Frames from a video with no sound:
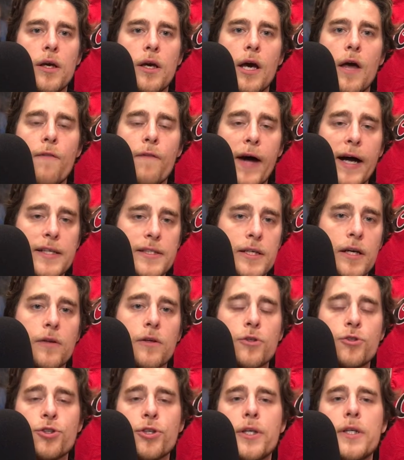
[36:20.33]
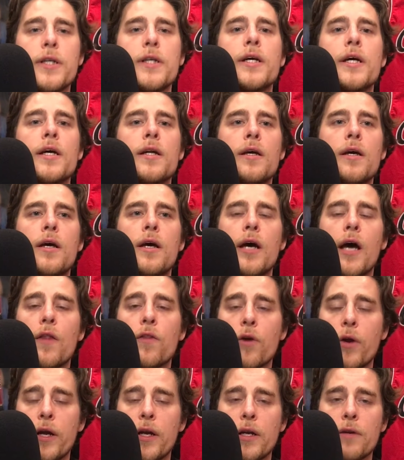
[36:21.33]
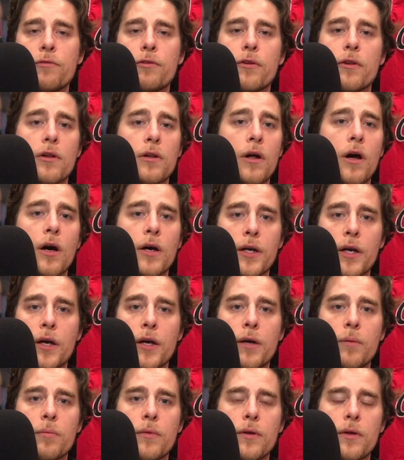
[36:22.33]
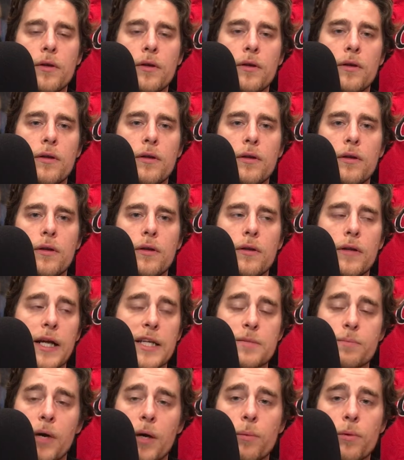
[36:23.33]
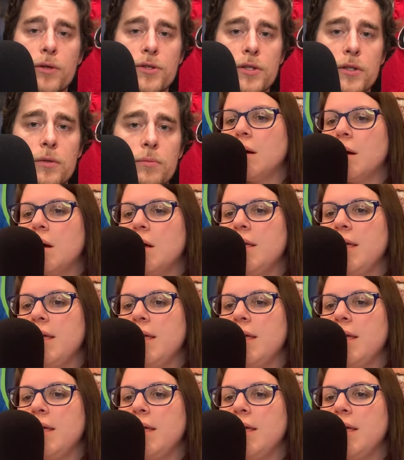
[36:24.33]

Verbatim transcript: and that's how they're treating it, and they're in it for the long game. Well, that's I mean, my personal opinion.